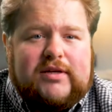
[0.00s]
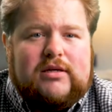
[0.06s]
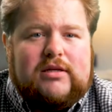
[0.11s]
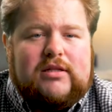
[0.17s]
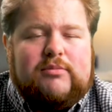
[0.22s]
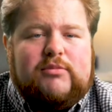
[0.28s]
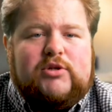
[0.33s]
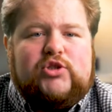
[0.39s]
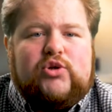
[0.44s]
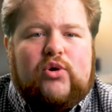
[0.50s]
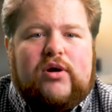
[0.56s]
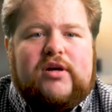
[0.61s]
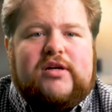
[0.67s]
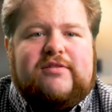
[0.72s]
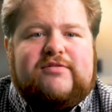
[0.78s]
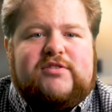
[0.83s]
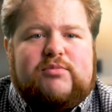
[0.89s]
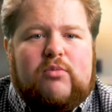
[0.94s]
The majority of
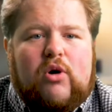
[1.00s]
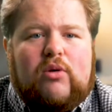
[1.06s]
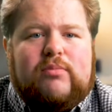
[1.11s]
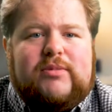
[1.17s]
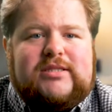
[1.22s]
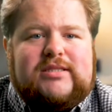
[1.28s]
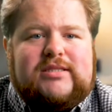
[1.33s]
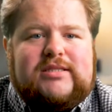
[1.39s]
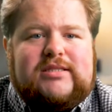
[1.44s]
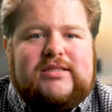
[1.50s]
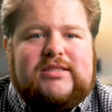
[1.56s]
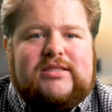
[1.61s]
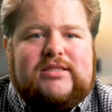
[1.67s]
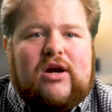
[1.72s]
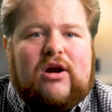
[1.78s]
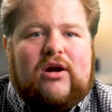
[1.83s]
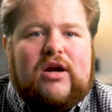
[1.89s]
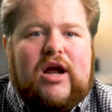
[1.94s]
small businesses
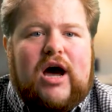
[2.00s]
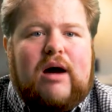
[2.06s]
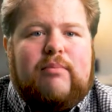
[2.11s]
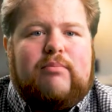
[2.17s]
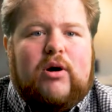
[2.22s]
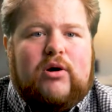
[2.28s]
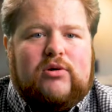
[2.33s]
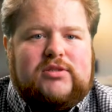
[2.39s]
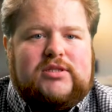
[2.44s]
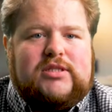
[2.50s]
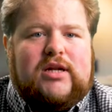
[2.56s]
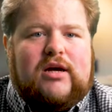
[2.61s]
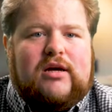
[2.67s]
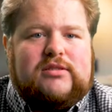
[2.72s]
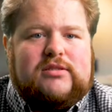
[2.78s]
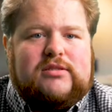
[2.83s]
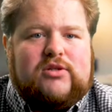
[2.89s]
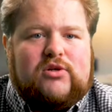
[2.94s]
are not posting on
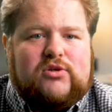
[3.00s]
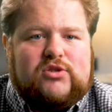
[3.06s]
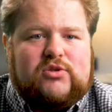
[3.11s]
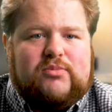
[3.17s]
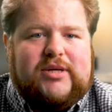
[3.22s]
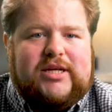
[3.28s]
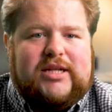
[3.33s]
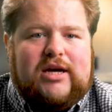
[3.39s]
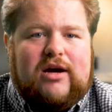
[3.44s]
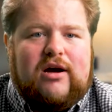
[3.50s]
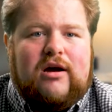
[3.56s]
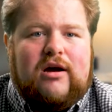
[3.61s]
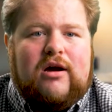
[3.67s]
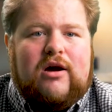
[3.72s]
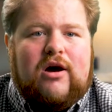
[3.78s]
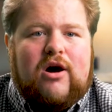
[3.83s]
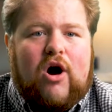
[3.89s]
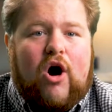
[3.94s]
social media
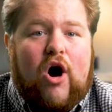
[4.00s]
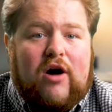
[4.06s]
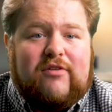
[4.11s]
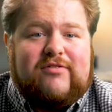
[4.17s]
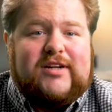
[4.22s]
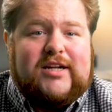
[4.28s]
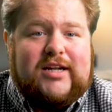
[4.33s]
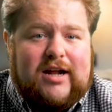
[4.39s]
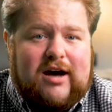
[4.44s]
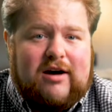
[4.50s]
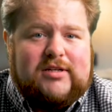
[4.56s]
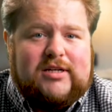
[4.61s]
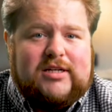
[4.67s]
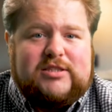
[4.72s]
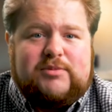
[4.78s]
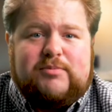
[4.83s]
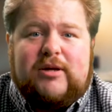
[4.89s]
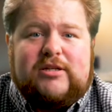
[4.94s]
often enough,
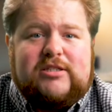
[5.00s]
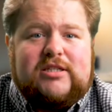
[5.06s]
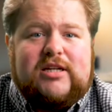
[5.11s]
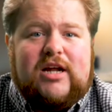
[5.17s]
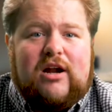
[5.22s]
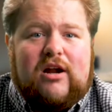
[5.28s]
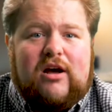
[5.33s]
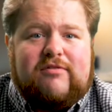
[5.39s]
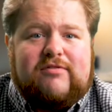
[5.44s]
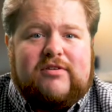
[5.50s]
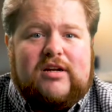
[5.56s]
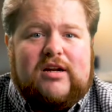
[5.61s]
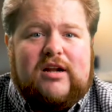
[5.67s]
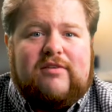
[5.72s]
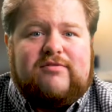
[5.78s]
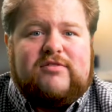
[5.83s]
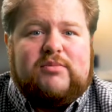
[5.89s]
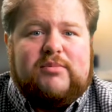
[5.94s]
especially not often enough
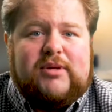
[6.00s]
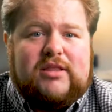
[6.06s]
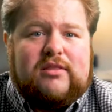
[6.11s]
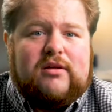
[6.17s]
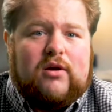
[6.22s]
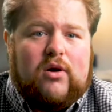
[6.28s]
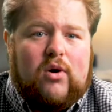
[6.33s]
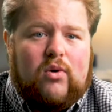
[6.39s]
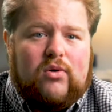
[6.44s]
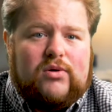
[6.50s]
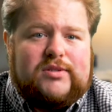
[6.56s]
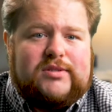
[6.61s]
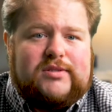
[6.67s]
to meet their goals.